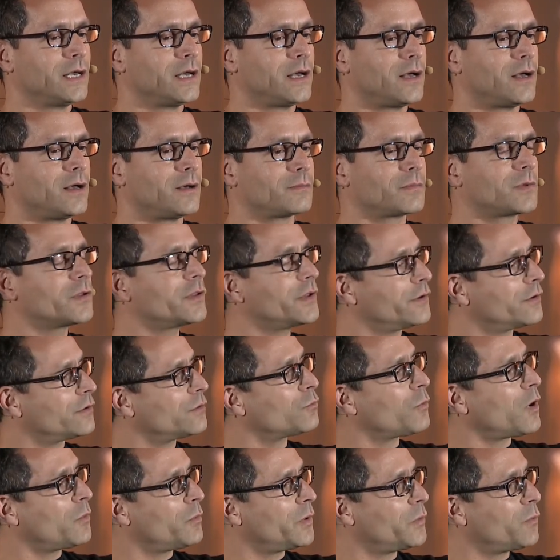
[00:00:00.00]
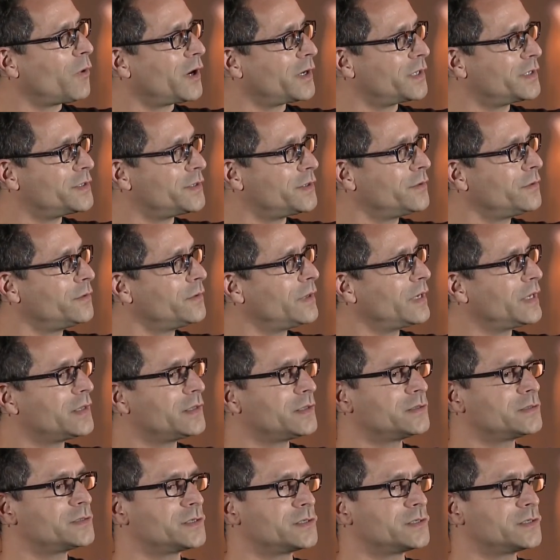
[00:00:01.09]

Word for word: um, clear in what we want to do and